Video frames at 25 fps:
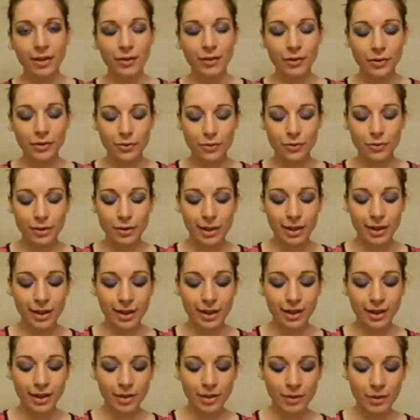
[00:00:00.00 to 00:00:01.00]
are really in at
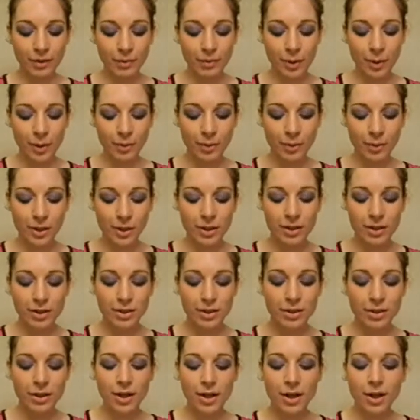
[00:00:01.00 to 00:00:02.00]
the moment,
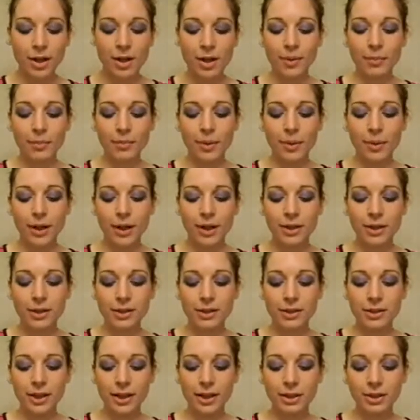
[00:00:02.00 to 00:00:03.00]
but
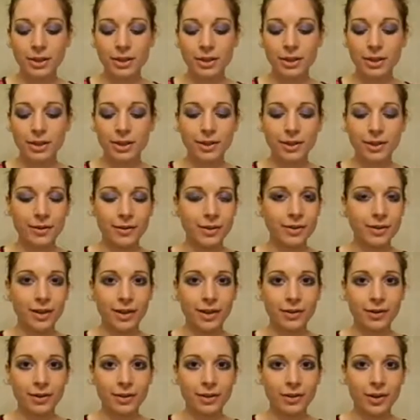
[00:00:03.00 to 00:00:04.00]
actually it's
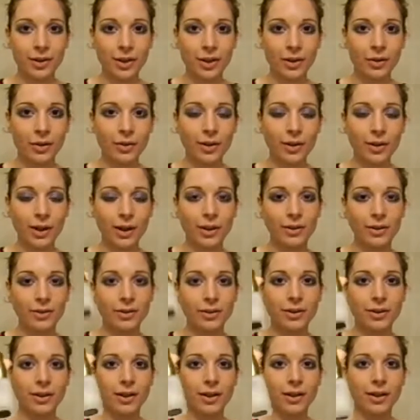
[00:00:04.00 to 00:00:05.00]
nothing new, and
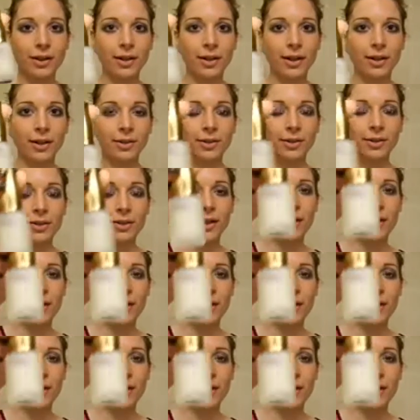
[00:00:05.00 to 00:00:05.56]
Guerlain came